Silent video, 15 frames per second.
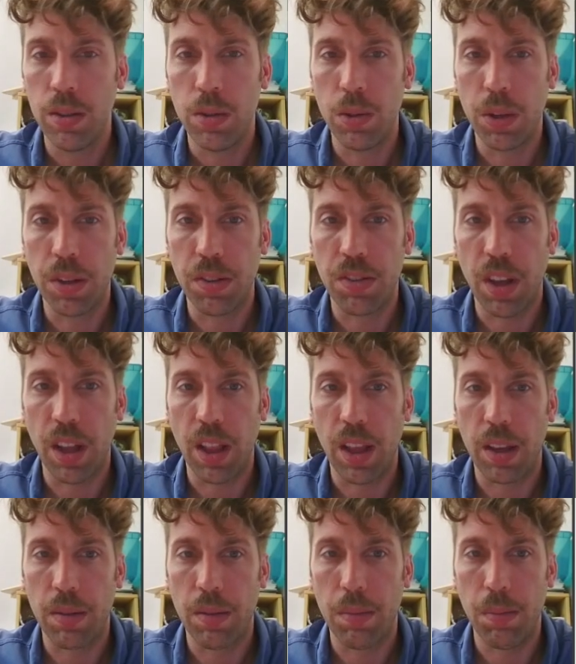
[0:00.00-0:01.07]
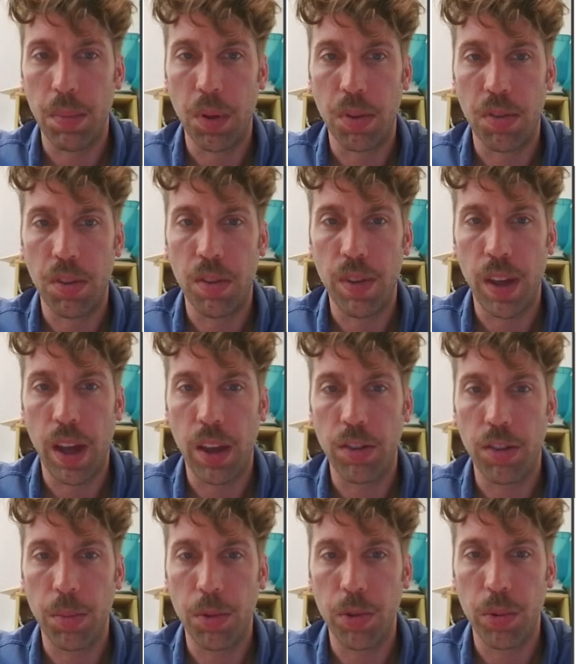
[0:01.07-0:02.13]
or you could say like most of the values
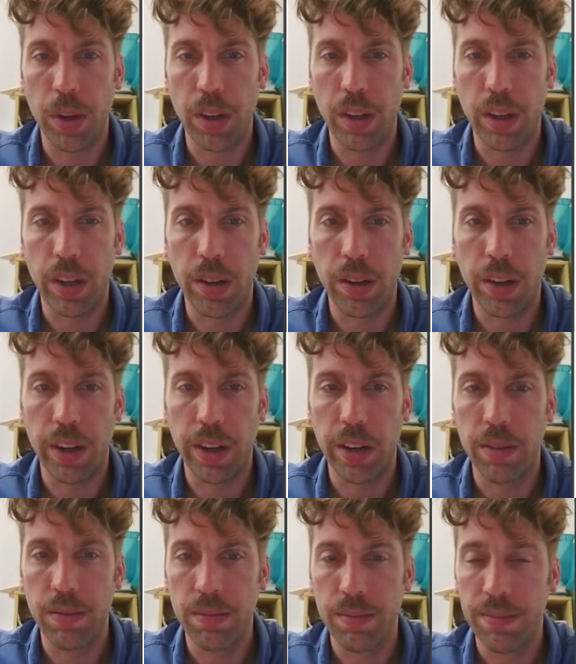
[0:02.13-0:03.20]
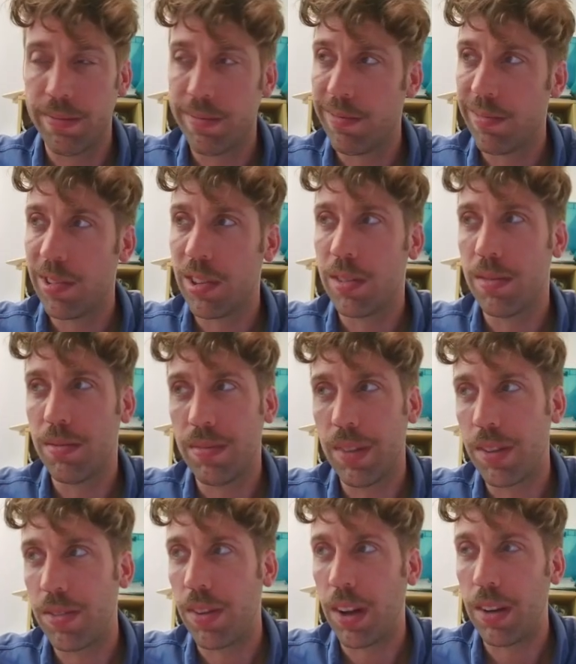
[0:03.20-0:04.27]
are between here and here.
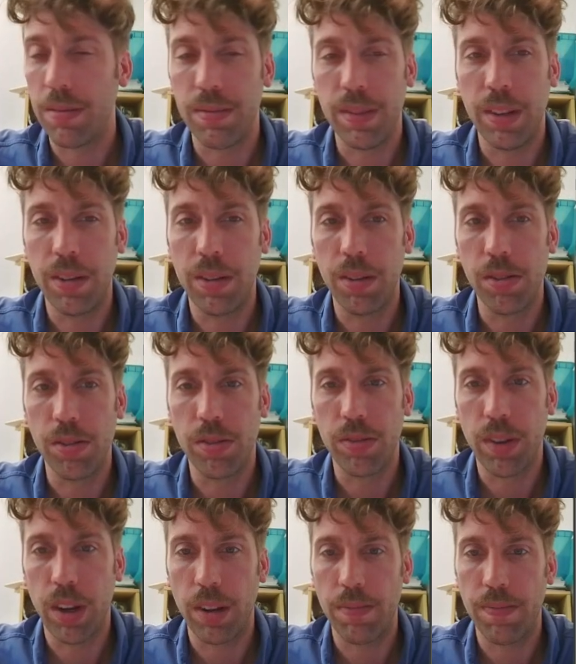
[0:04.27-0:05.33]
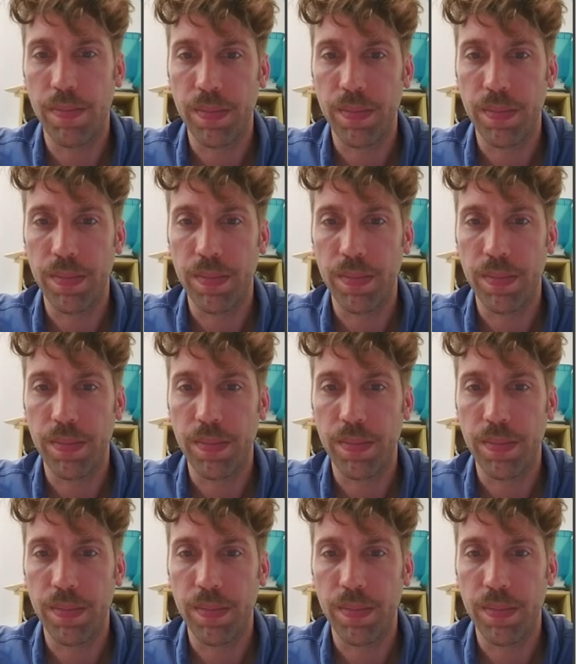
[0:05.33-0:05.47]
That's fine. Either of those is fine.